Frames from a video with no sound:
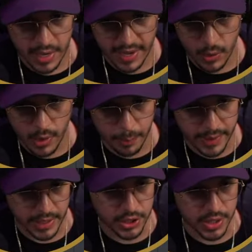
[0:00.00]
kind of want to
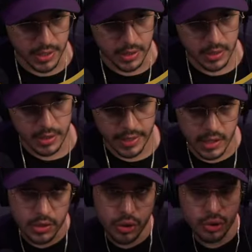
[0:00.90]
pitch it like
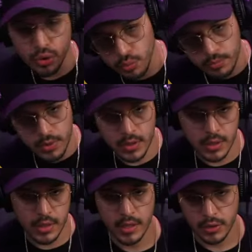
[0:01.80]
a doop
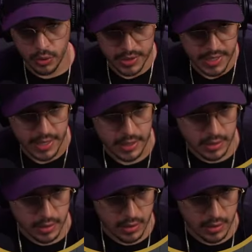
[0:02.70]
towards the end.